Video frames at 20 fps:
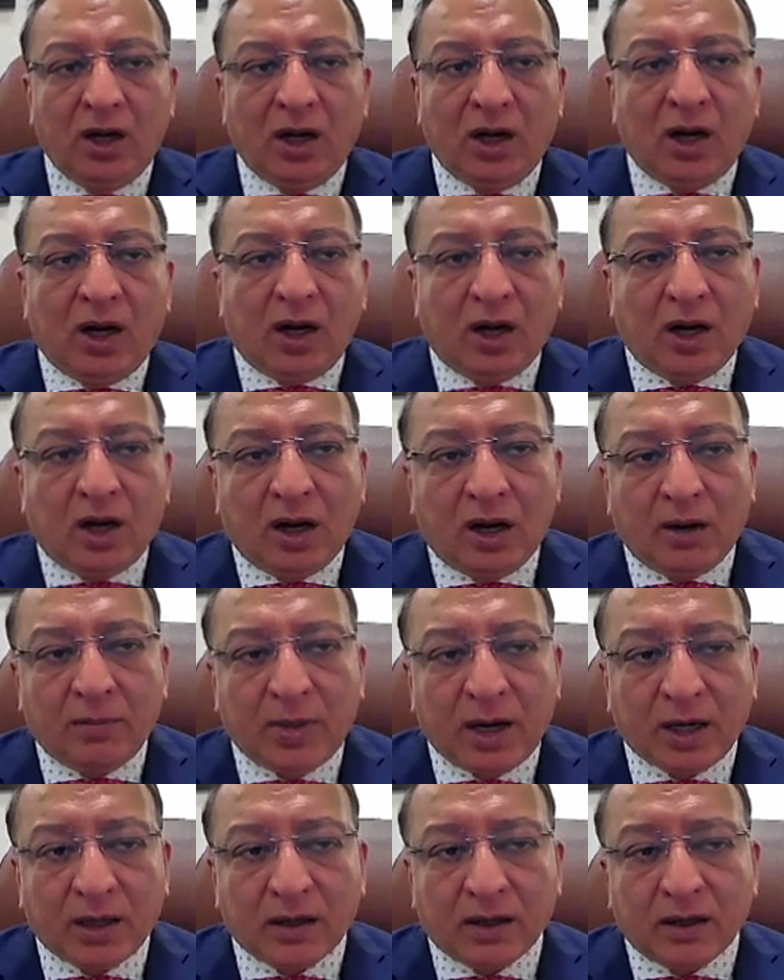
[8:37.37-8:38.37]

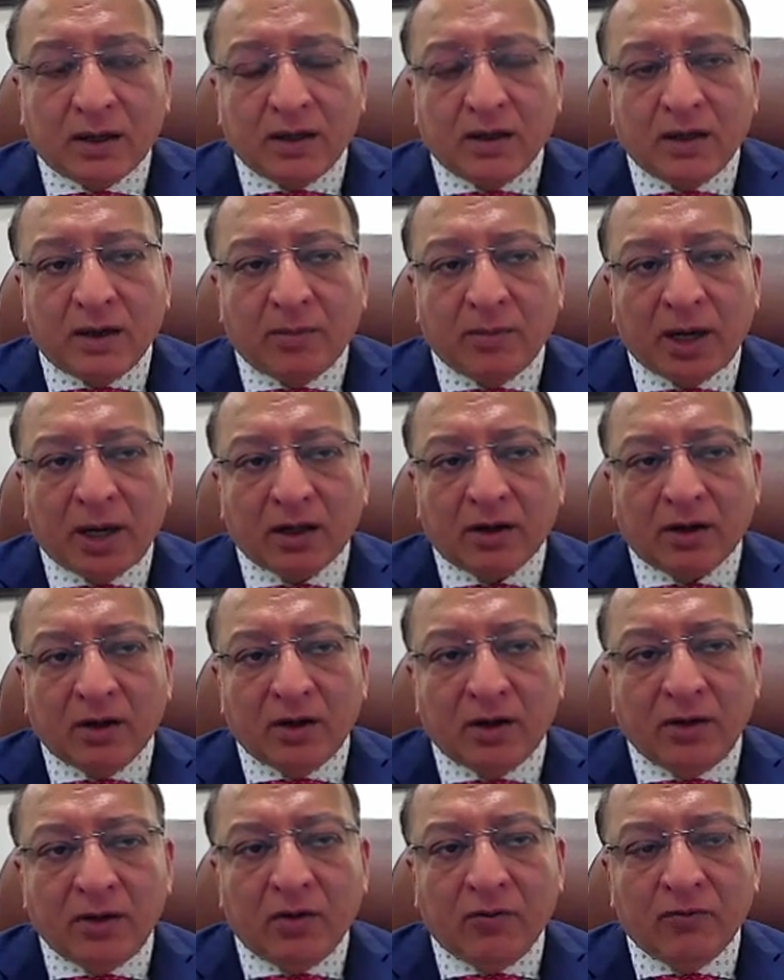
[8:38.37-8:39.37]
But
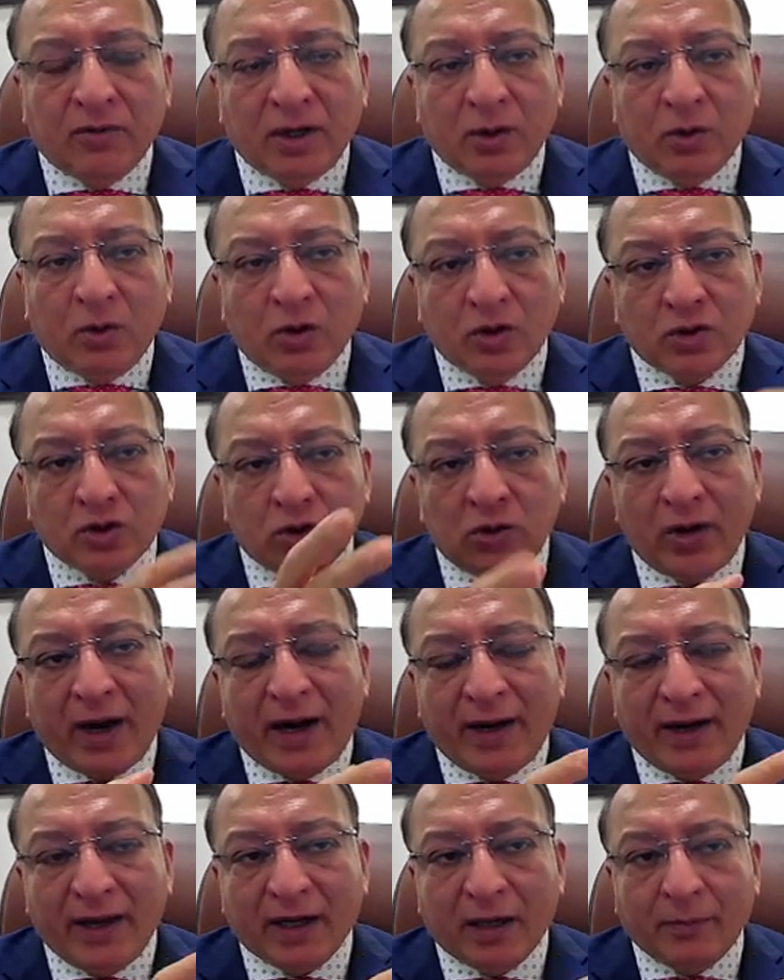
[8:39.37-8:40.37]
we also
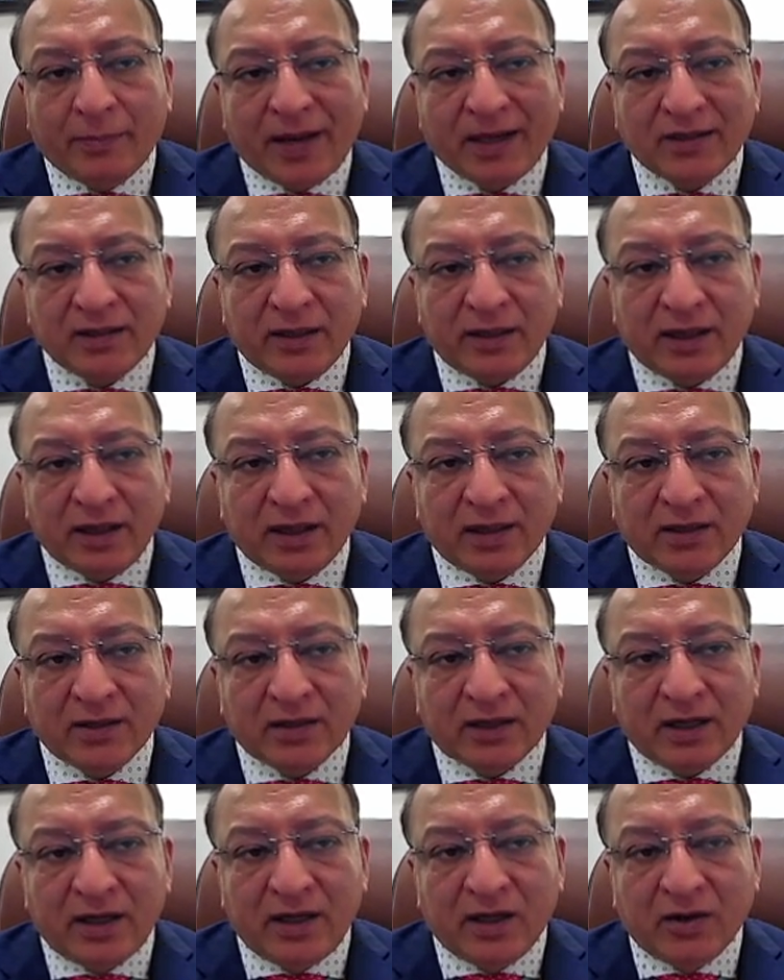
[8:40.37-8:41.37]
had a capacity
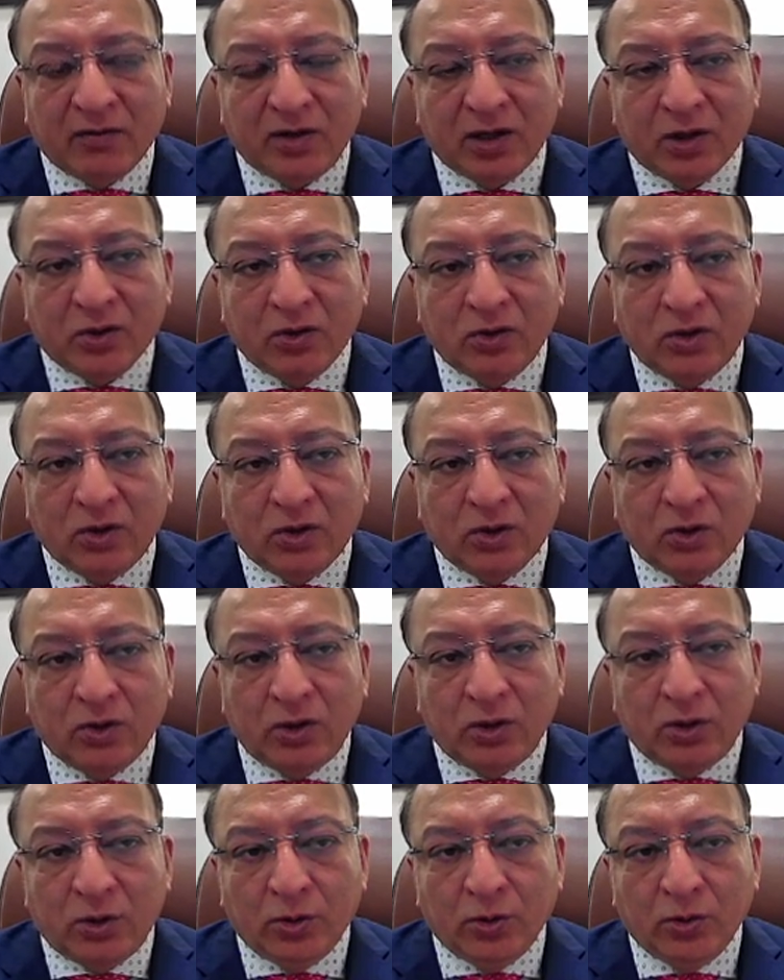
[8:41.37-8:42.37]
constraint. We could
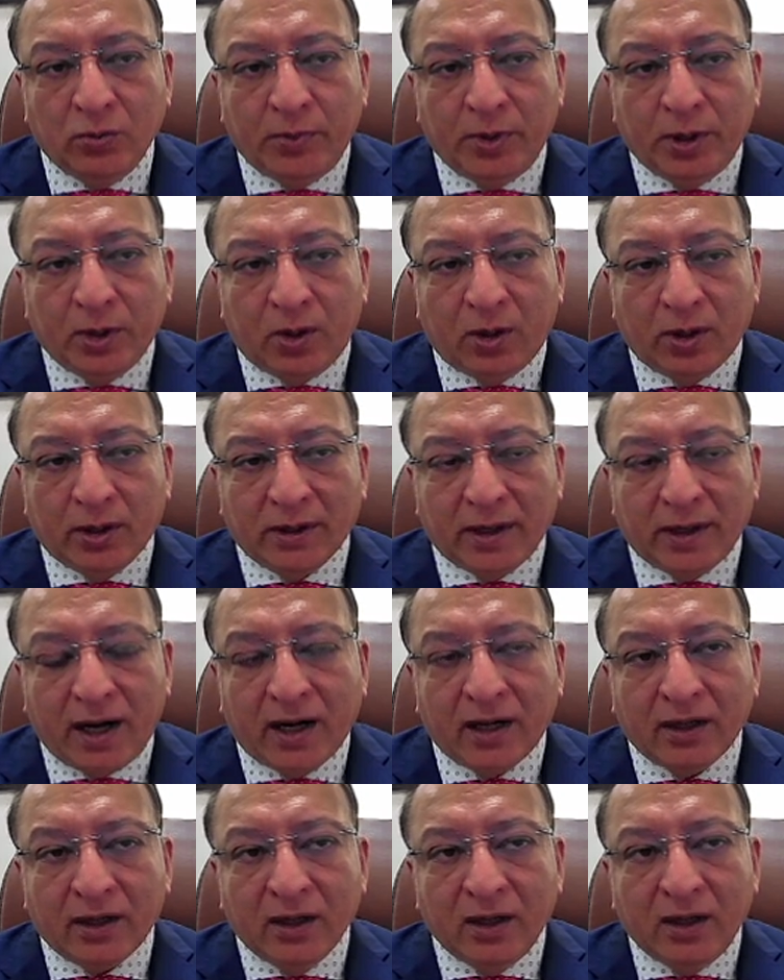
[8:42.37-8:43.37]
do on
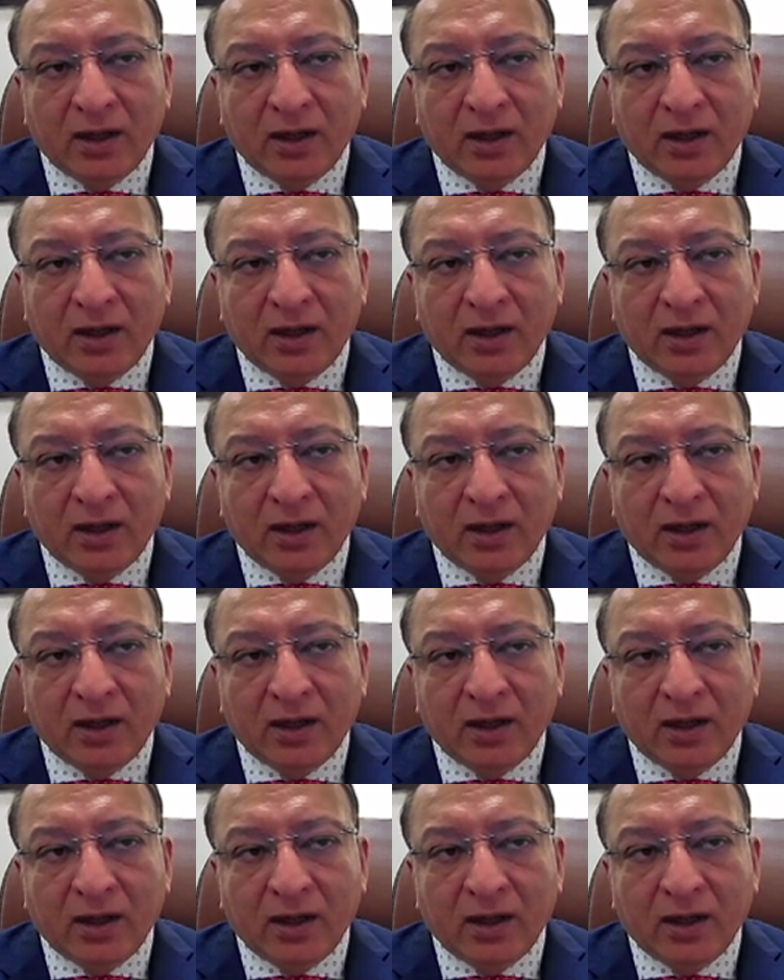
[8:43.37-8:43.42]
that.